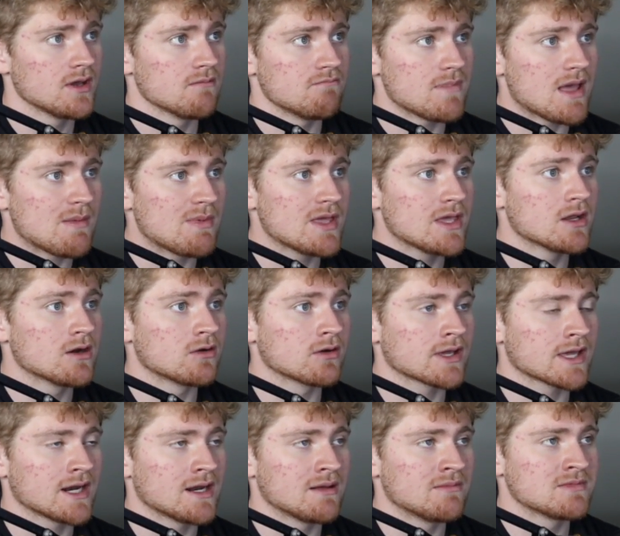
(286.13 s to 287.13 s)
Maybe it'll
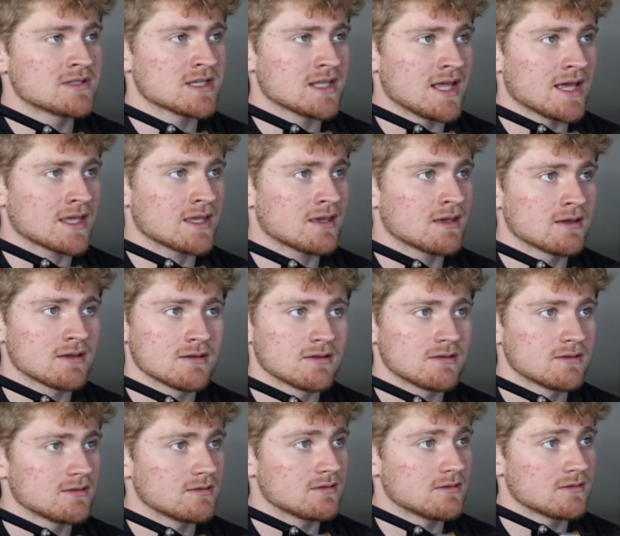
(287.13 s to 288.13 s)
get him to
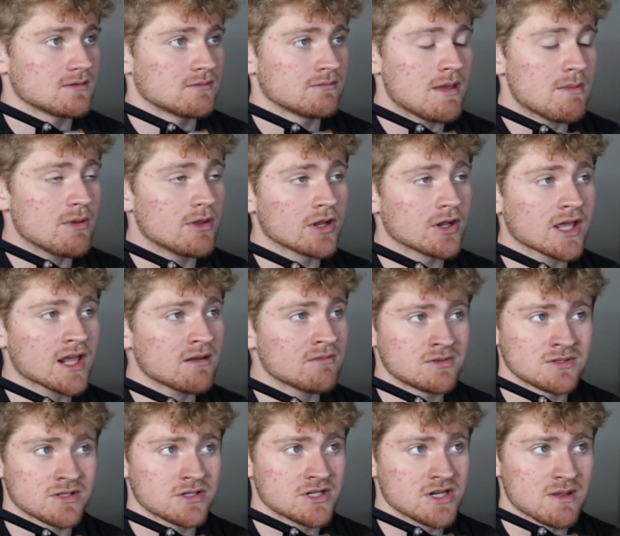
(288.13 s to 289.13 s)

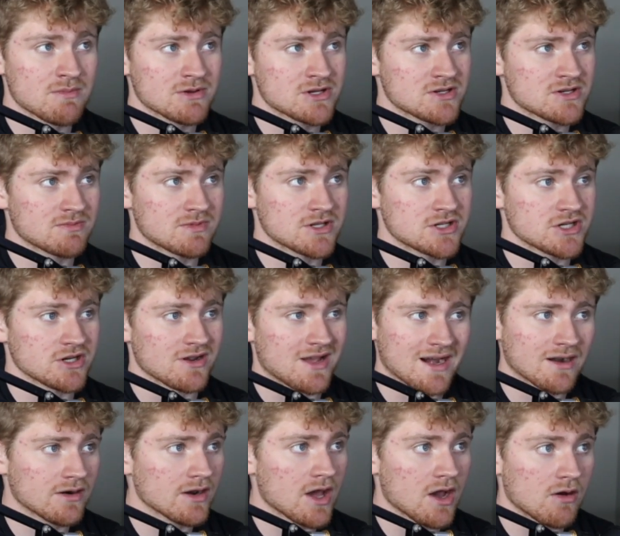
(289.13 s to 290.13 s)
the championship this year. I
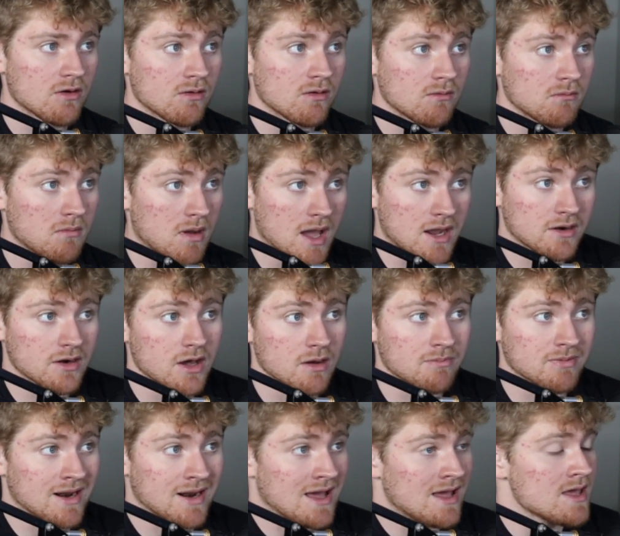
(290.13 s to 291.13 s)
don't know.
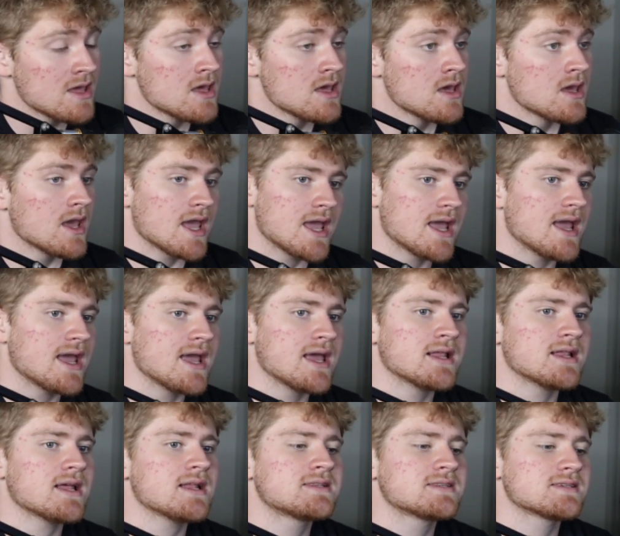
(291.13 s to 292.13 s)
But
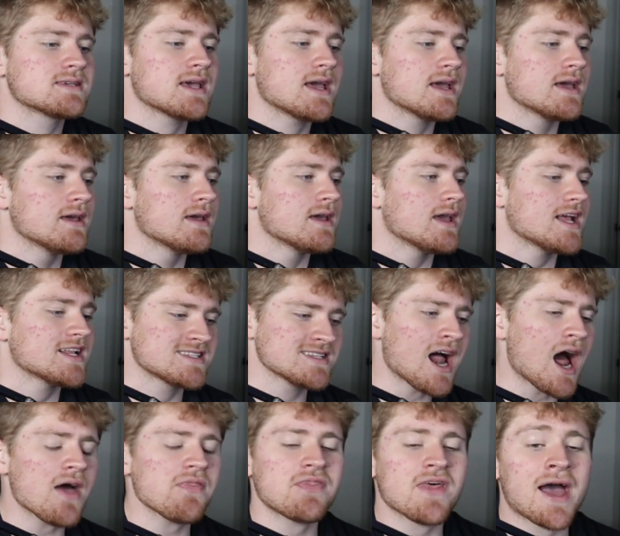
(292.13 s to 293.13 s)
it's it's
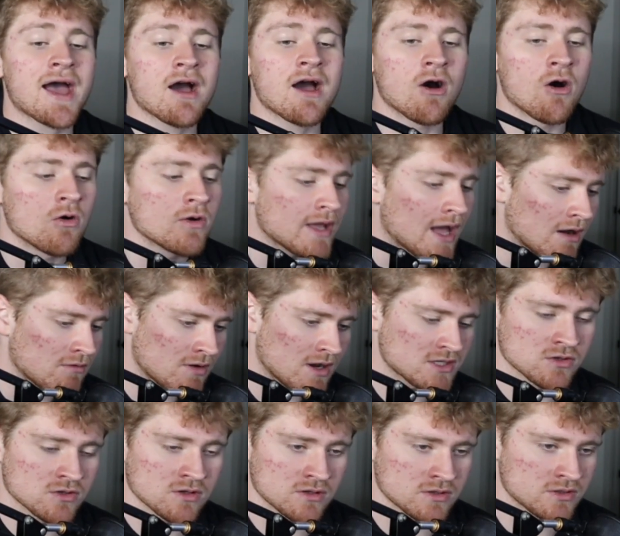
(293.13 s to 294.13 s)
not that, oh yeah,
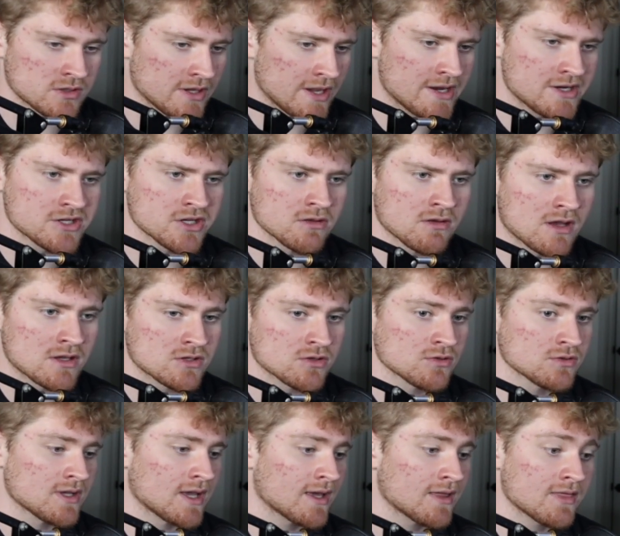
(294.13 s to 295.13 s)
D'Angelo
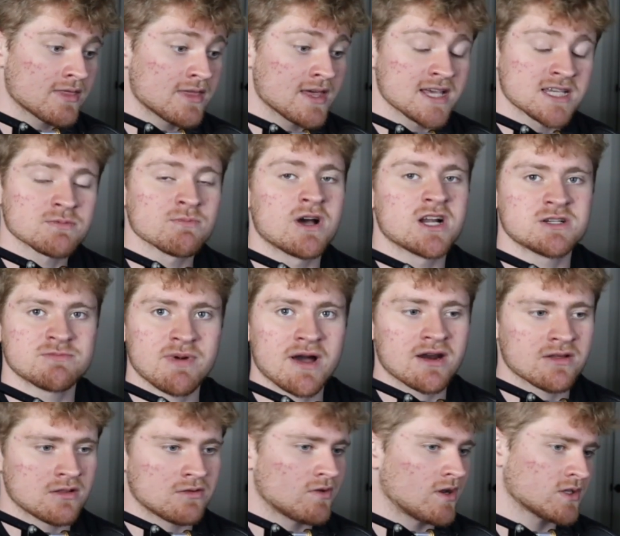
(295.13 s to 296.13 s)
Russell's like this much
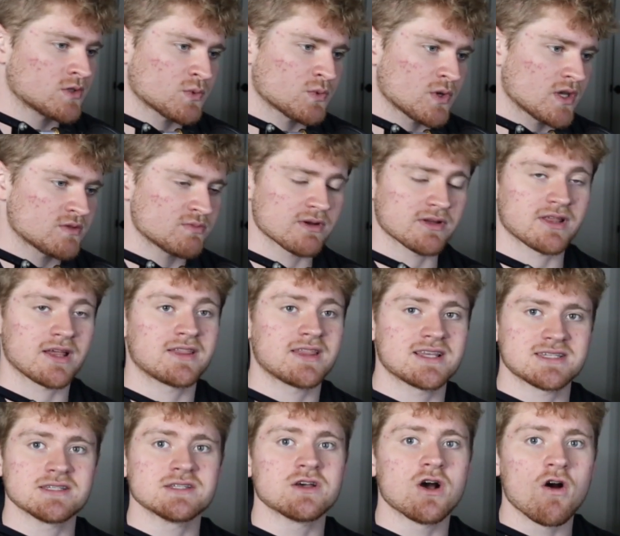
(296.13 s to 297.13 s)
better than Russell Westbrook, that
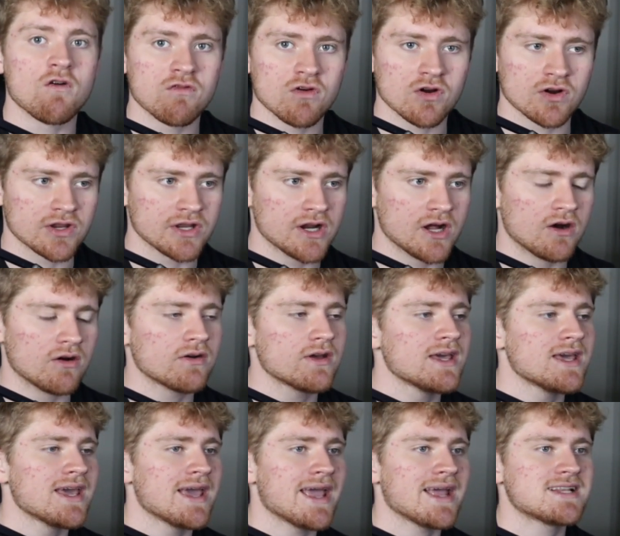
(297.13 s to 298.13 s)
this is over, you know?
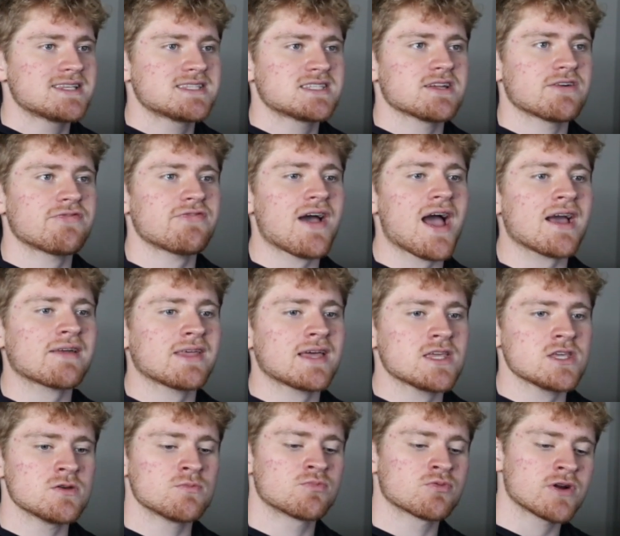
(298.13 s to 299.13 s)
It's the fact that
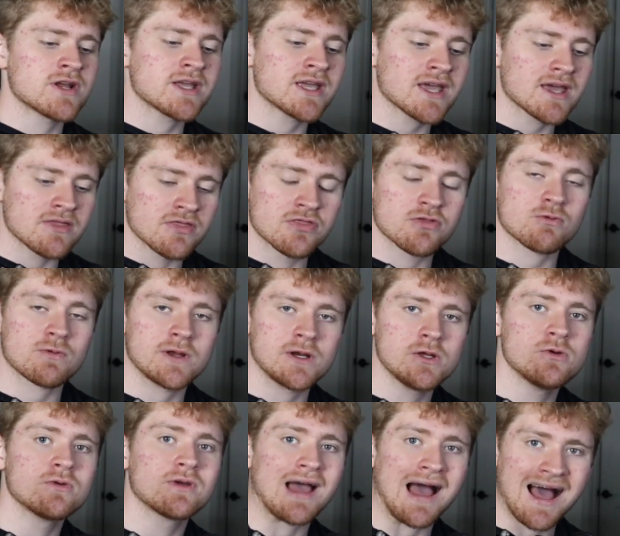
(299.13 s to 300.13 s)
you bring in 3
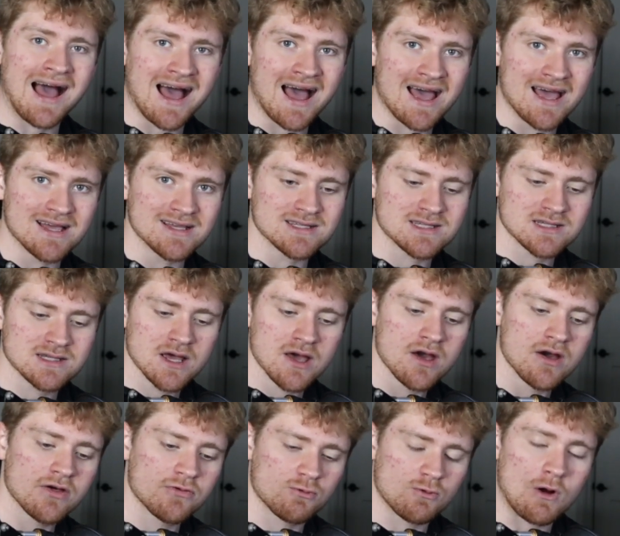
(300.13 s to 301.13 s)
new guys,
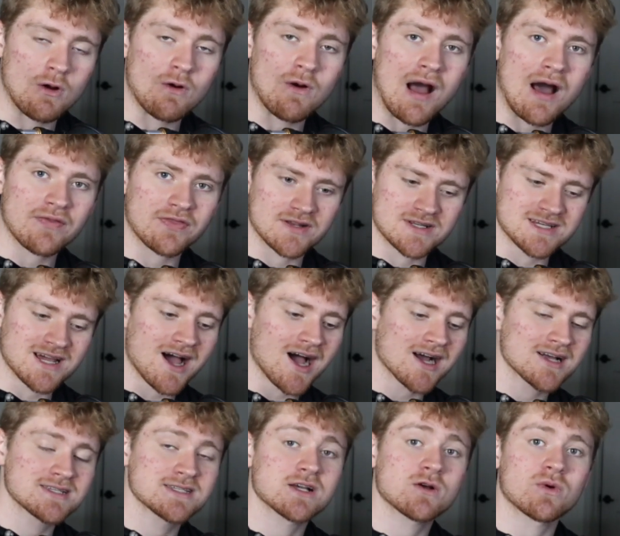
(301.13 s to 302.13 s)
throw out the
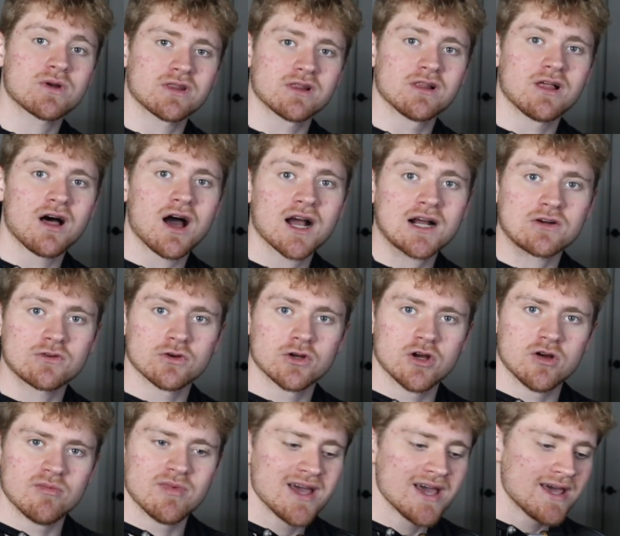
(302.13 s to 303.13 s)
toxic one in the locker
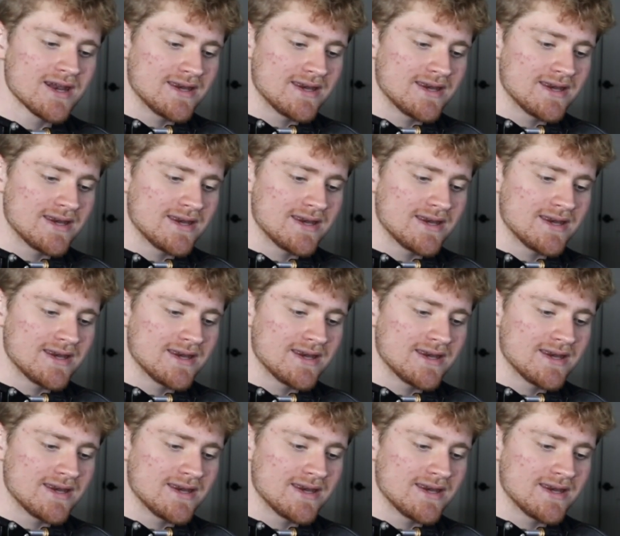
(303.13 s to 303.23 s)
room.